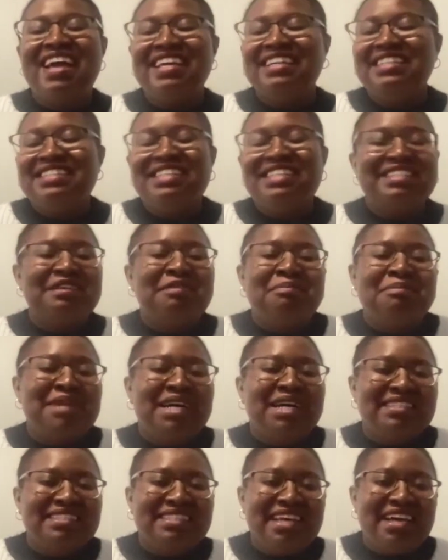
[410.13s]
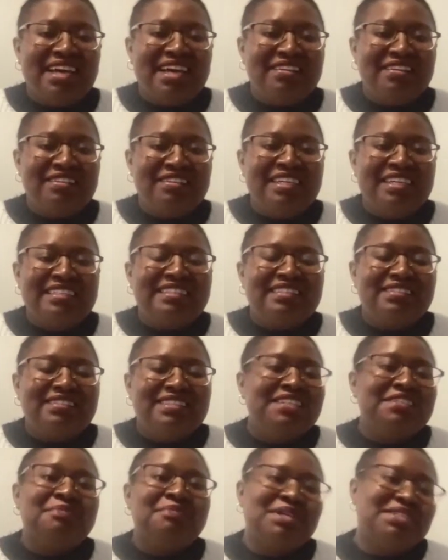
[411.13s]
it doesn't matter. It
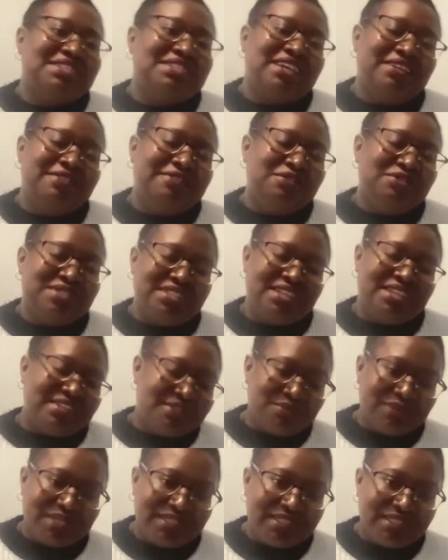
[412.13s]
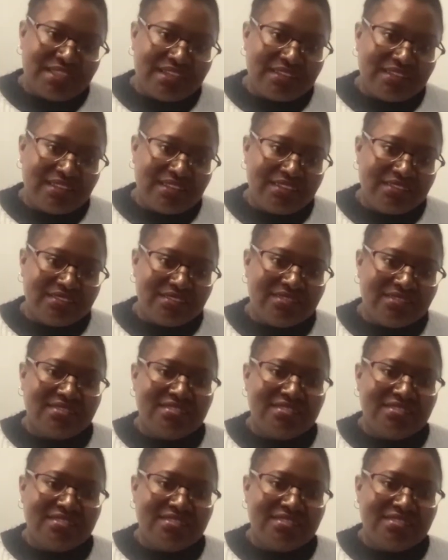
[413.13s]
doesn't matter if you start with nothing.